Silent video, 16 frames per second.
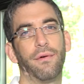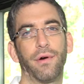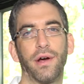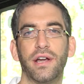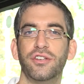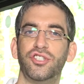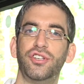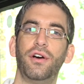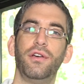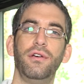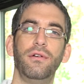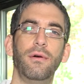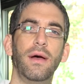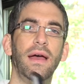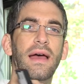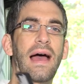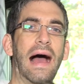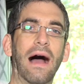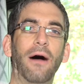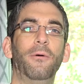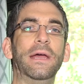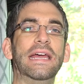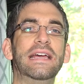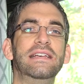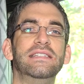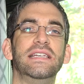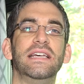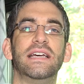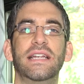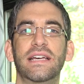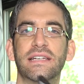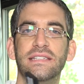And we're going to show you how
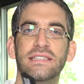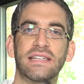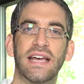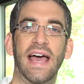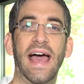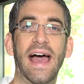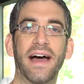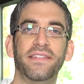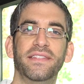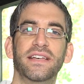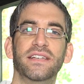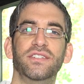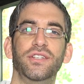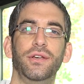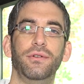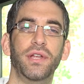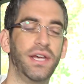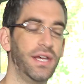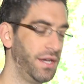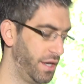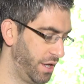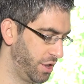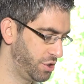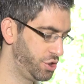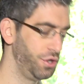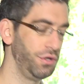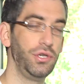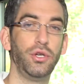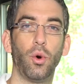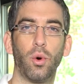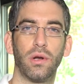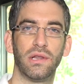easy it is to add this unit to
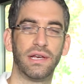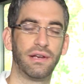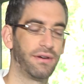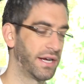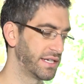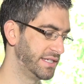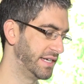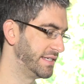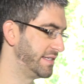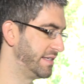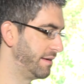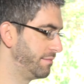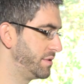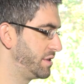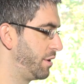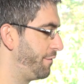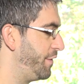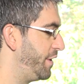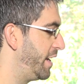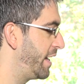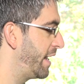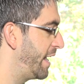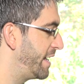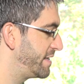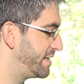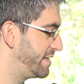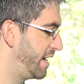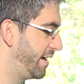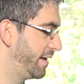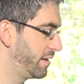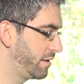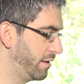your Lyric system. So if you didn't get
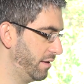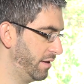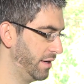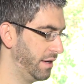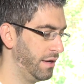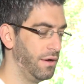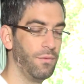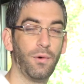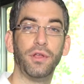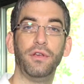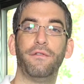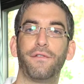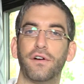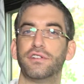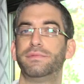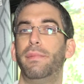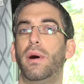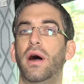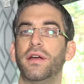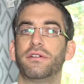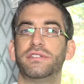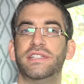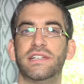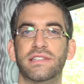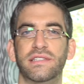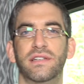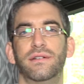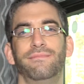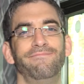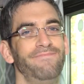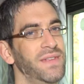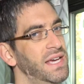cellular when you first bought your
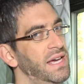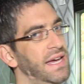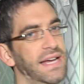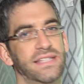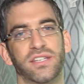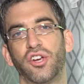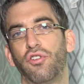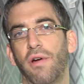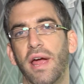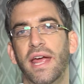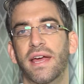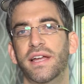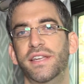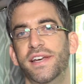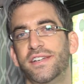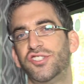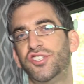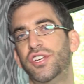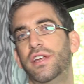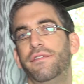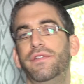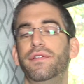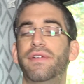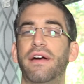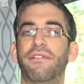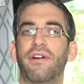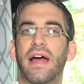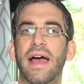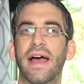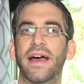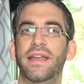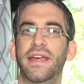system, it's a great addition if you've ever
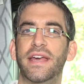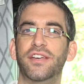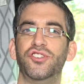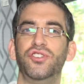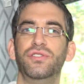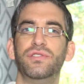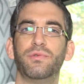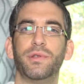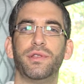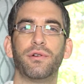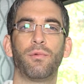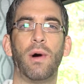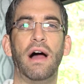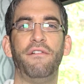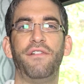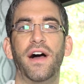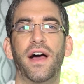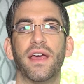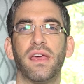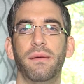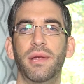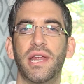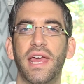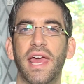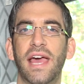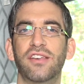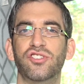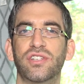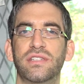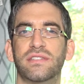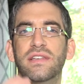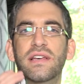had issues with your Wi-Fi
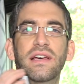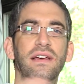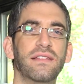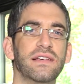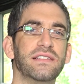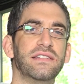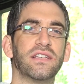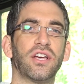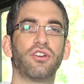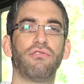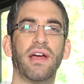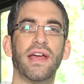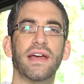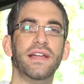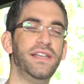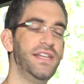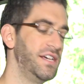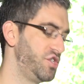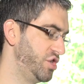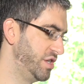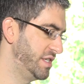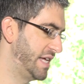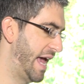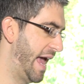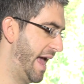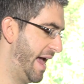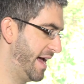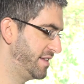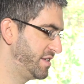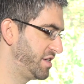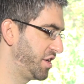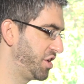communications. This is a great addition to
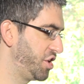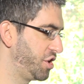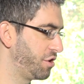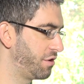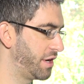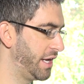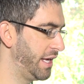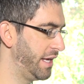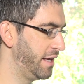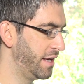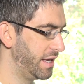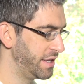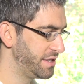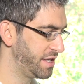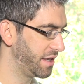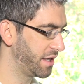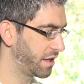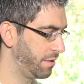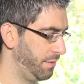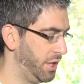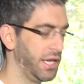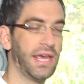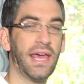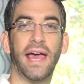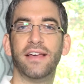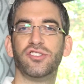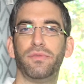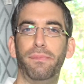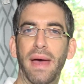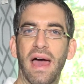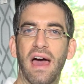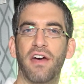add security to the
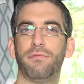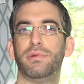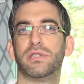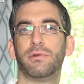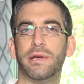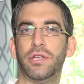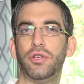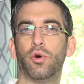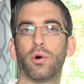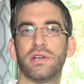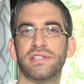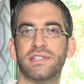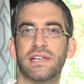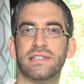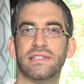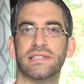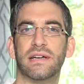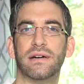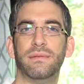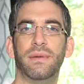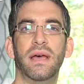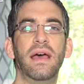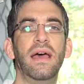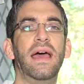communication path between your system